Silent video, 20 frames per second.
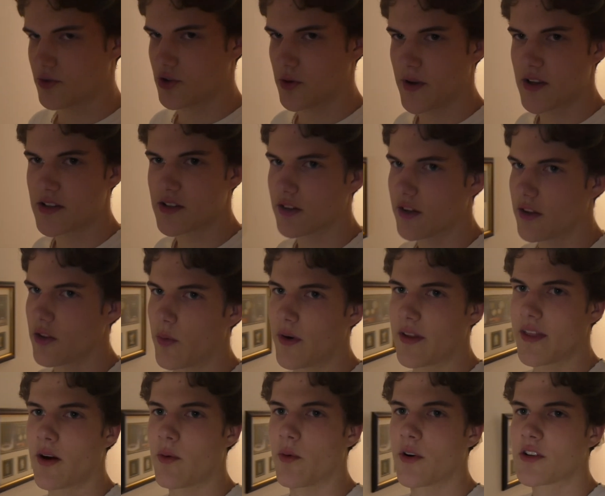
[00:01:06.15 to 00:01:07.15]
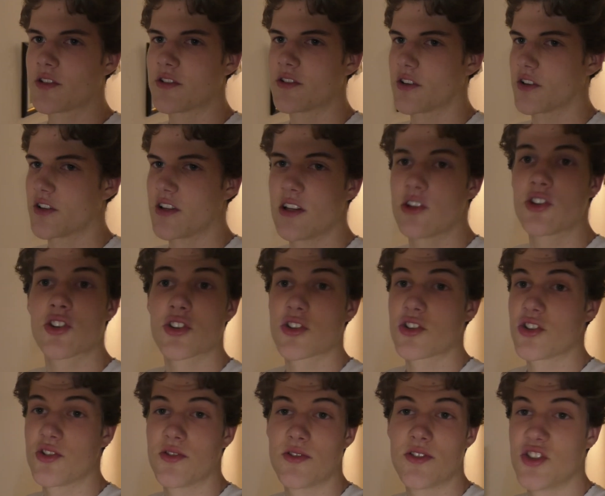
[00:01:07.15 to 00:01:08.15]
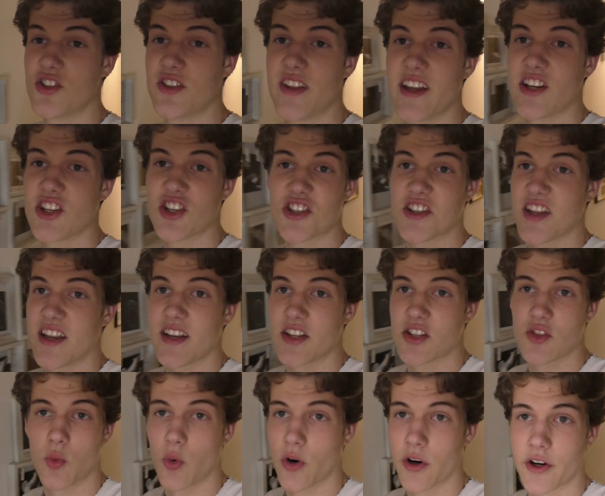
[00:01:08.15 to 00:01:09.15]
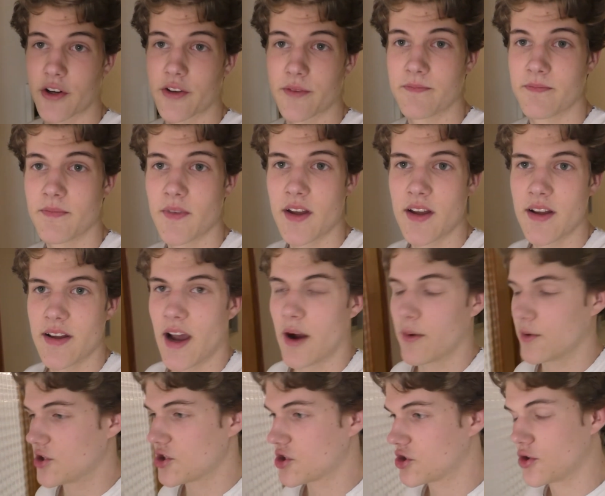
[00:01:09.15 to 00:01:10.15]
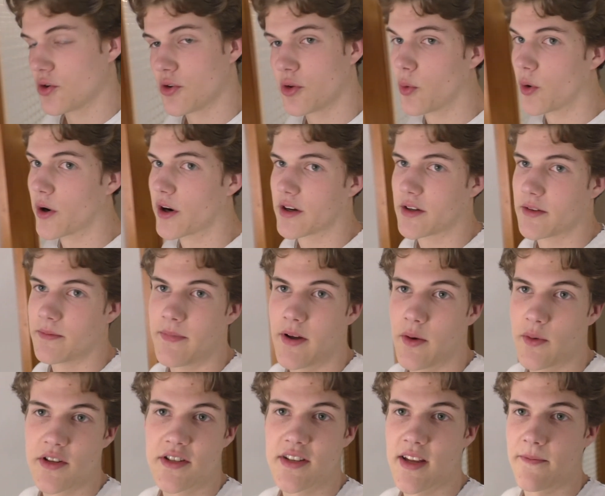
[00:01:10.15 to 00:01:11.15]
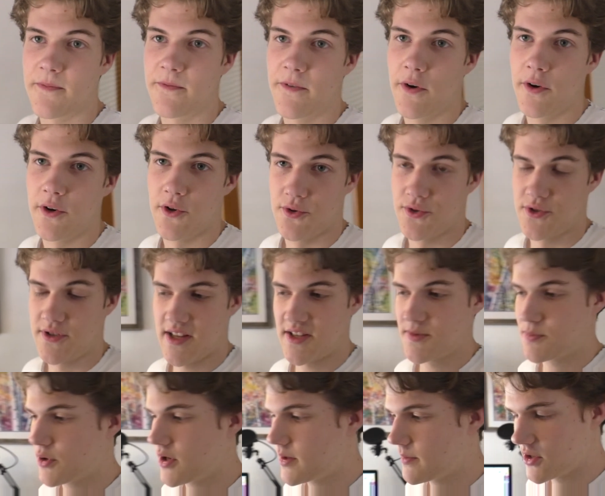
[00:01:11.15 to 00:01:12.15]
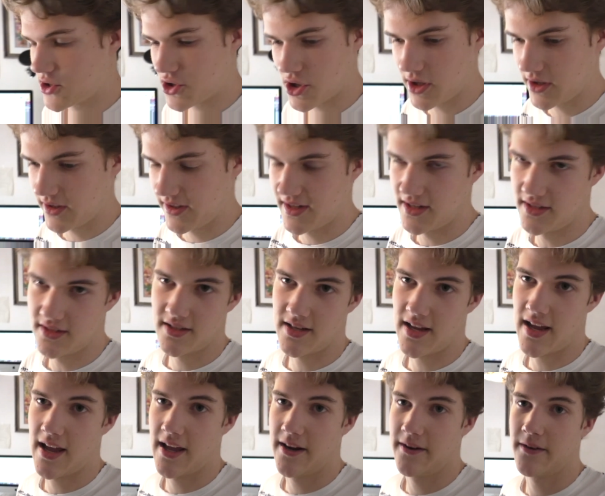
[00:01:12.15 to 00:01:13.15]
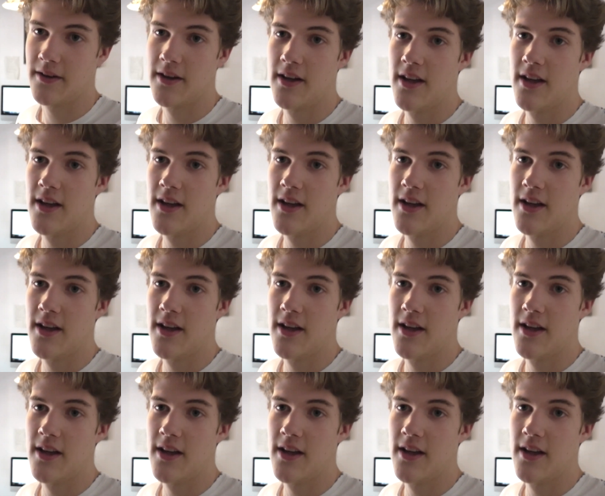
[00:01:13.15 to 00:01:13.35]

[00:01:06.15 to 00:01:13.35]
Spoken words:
So basically the way that works is our teachers, they just send us work and we just do the work and we send photos. That's pretty much all it is. And